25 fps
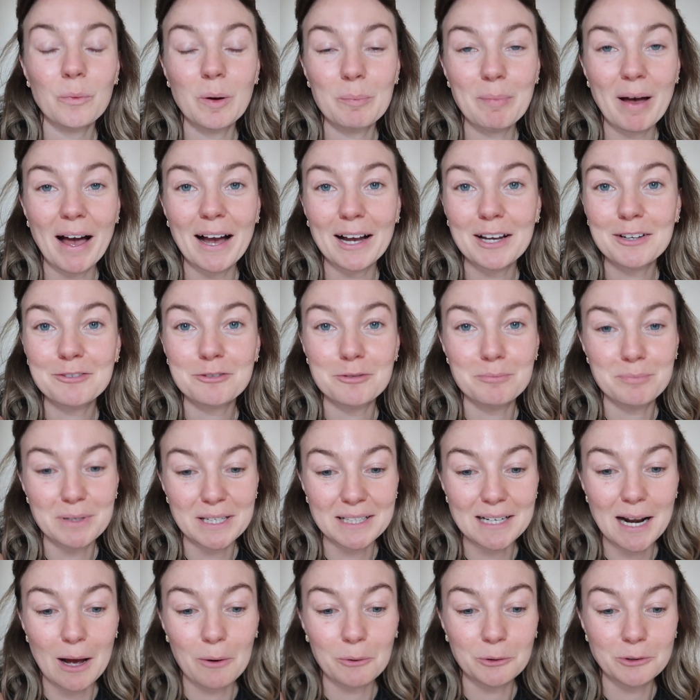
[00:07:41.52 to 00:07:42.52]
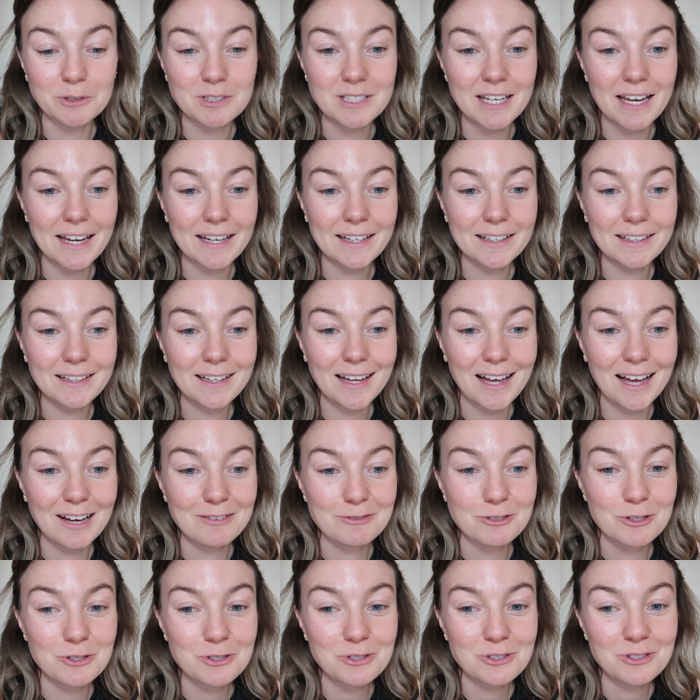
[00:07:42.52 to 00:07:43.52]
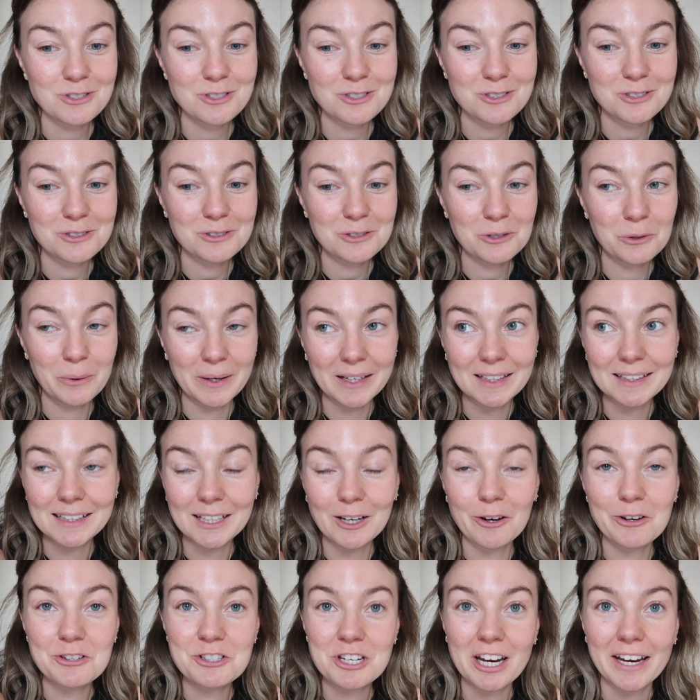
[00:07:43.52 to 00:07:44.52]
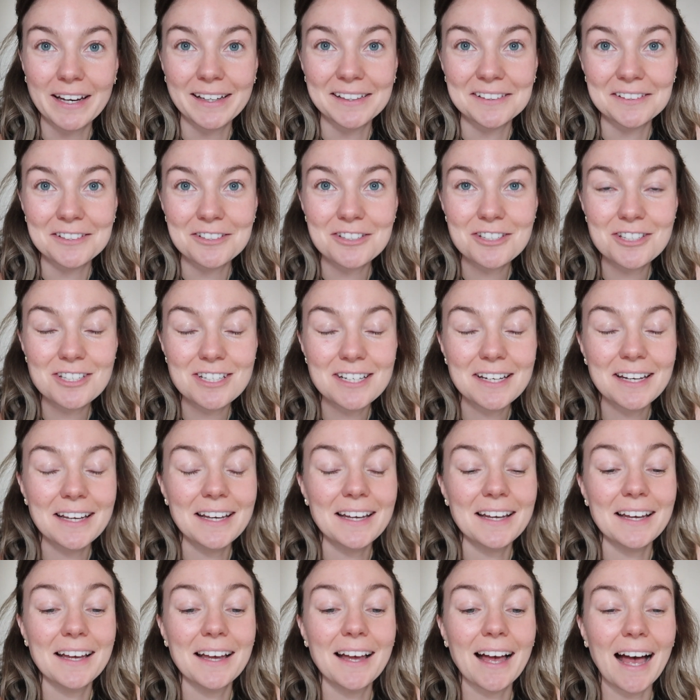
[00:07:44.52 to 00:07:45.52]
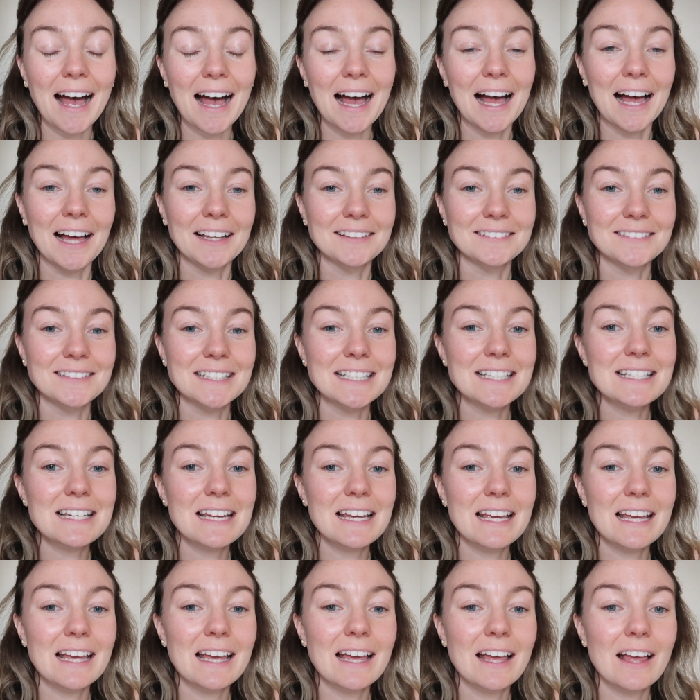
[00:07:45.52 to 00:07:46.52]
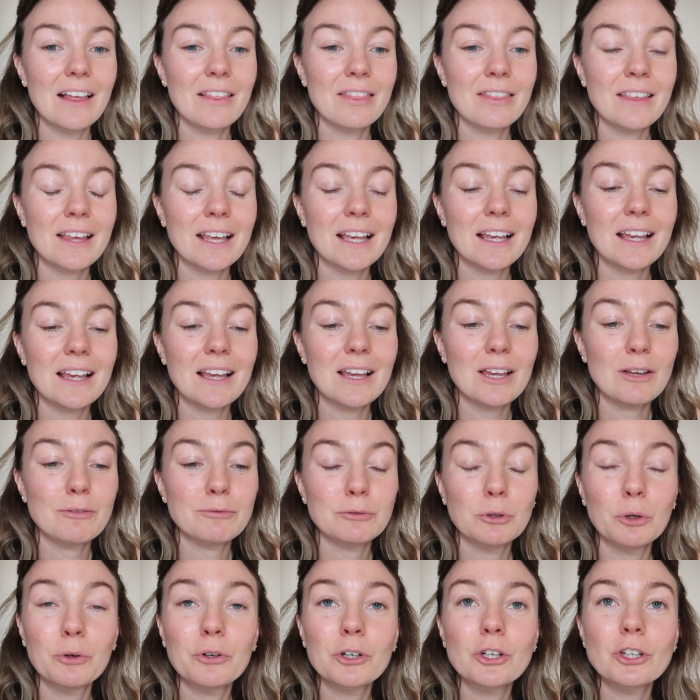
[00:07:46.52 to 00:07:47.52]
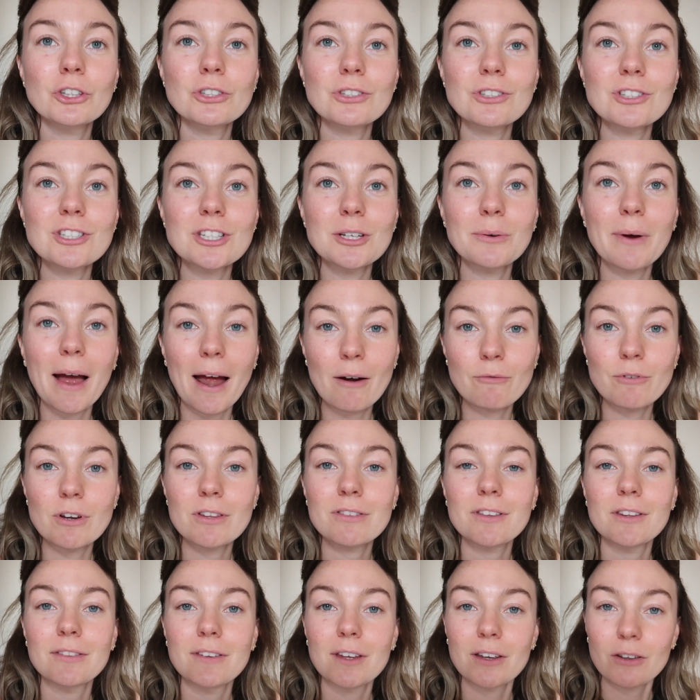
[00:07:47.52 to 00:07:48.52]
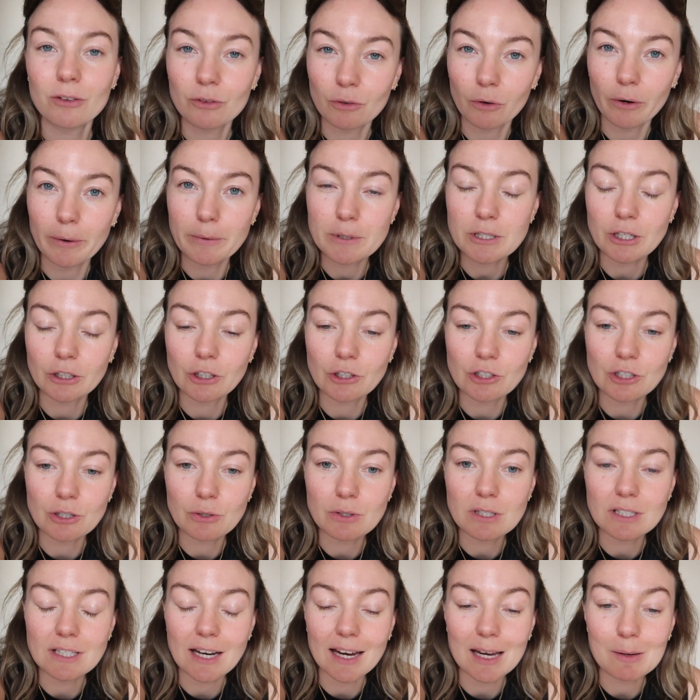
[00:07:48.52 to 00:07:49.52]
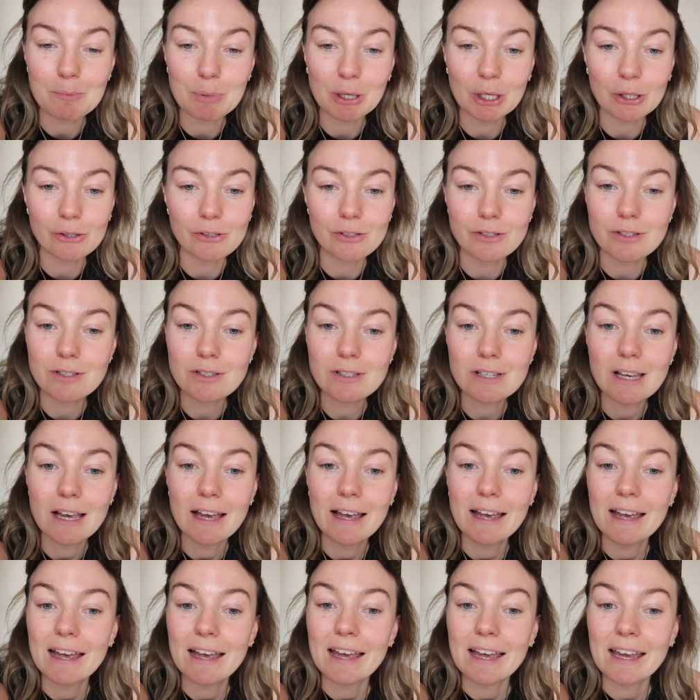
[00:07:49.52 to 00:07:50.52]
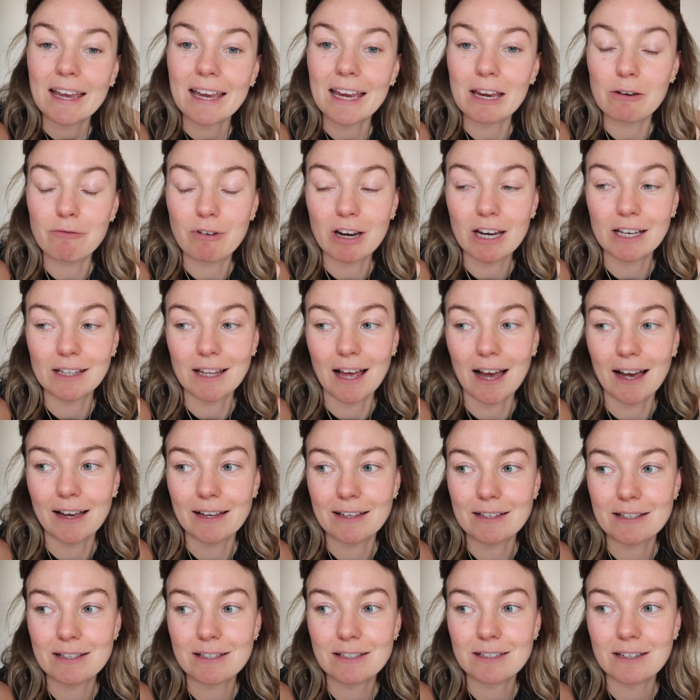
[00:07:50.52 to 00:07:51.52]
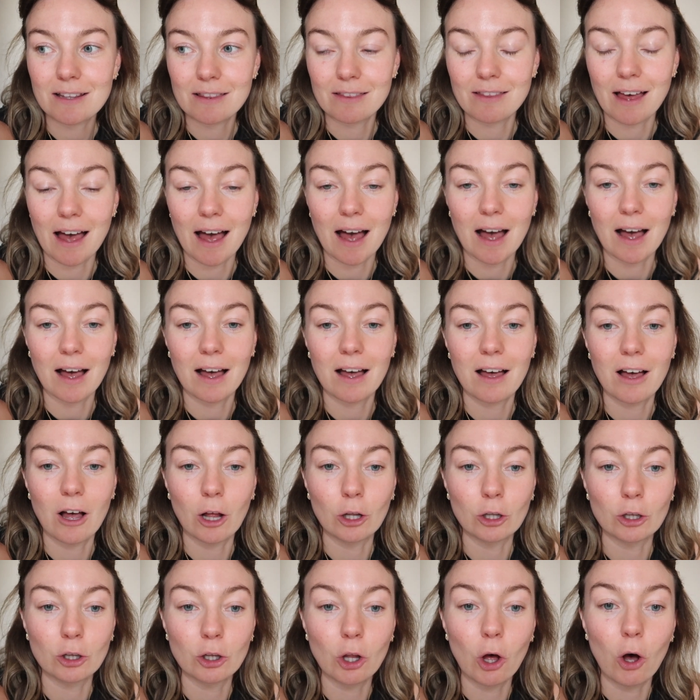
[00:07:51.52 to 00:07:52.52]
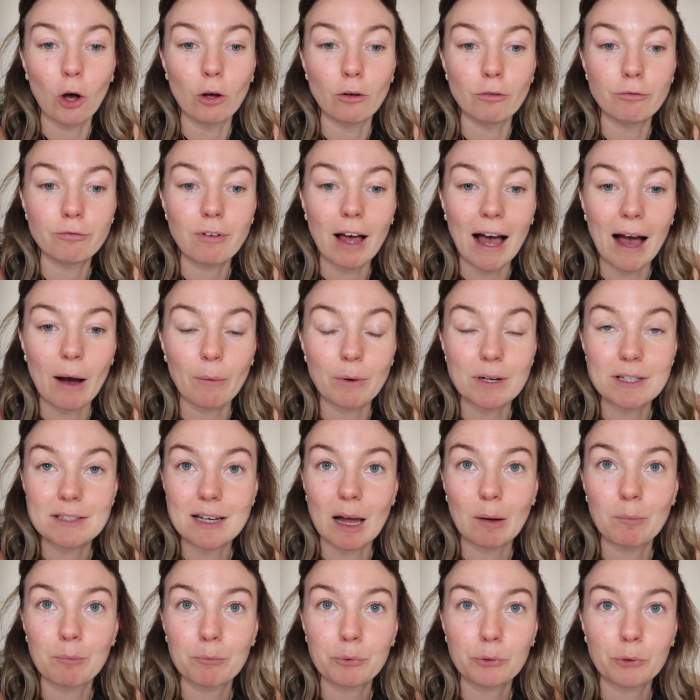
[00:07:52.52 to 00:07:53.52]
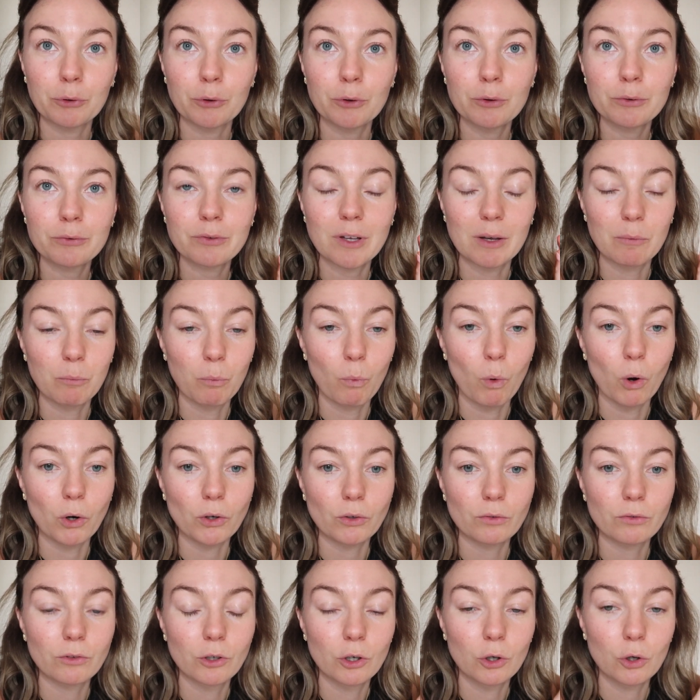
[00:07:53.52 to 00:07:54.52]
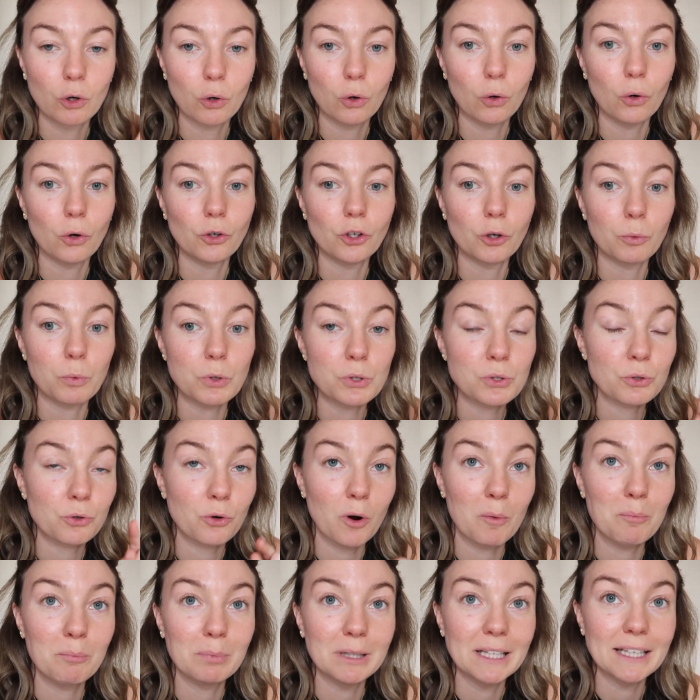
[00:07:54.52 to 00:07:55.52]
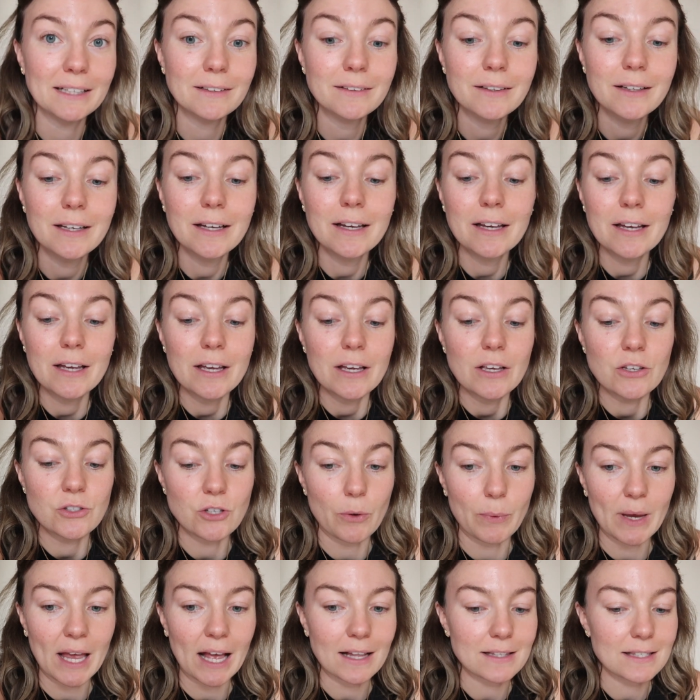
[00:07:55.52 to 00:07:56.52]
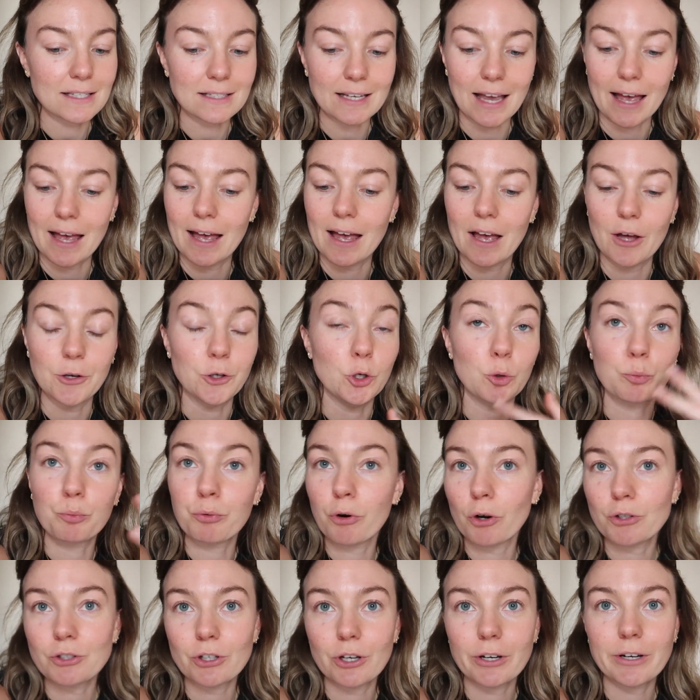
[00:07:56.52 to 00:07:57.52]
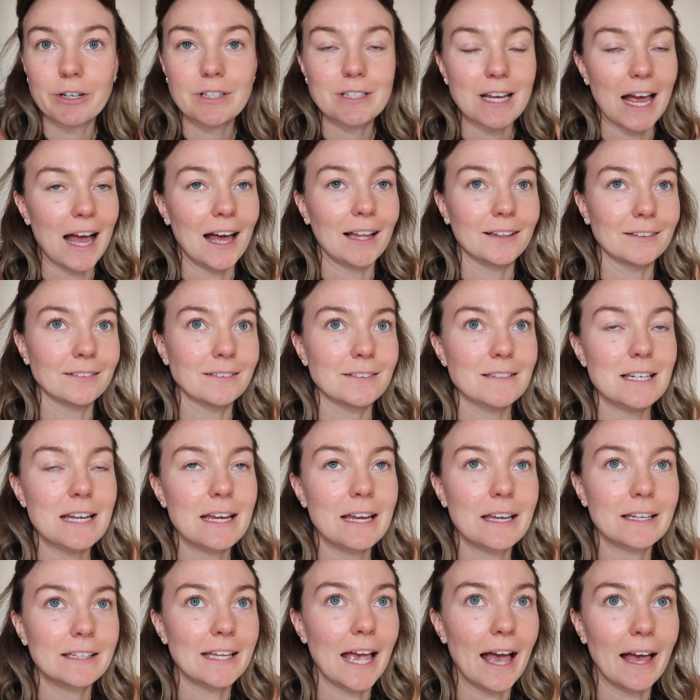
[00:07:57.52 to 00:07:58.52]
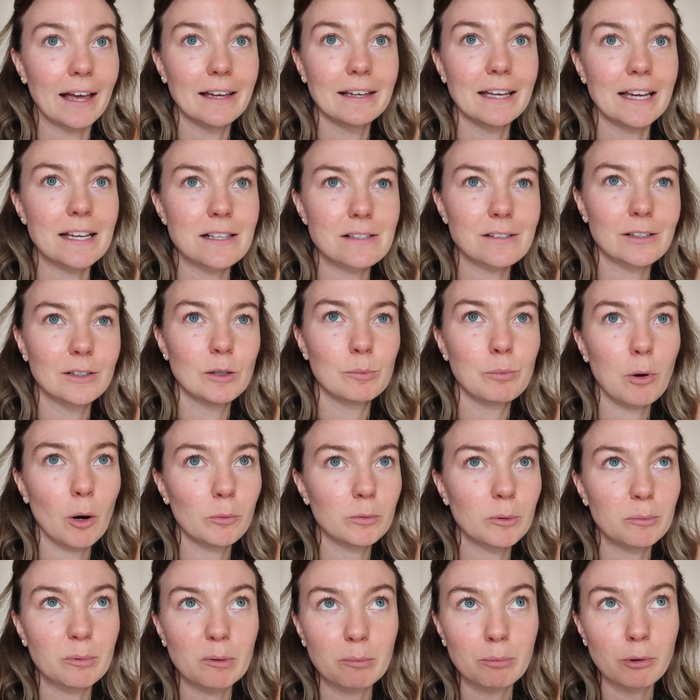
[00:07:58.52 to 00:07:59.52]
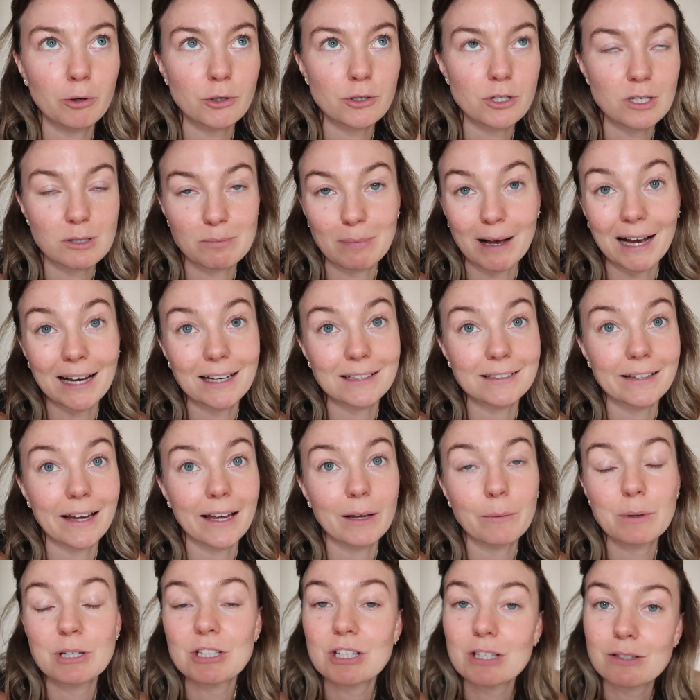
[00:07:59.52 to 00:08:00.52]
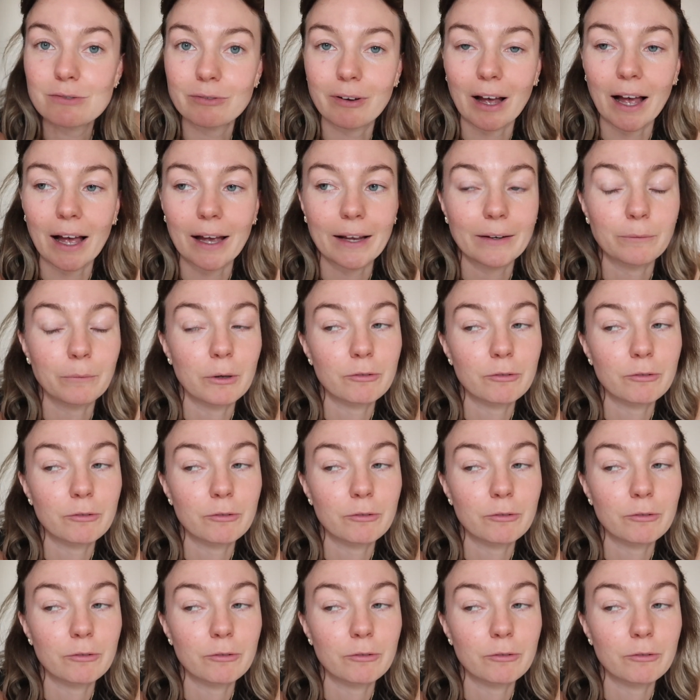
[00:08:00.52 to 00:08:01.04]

We're back from being out all day. I've just quickly got changed and the floorer couldn't do everything that he thought he was going to do today because he realised that a lot of our damp proof in one corner was crumbling. So we had to get a new product and yeah, it's going to probably push us back a day, which is fine.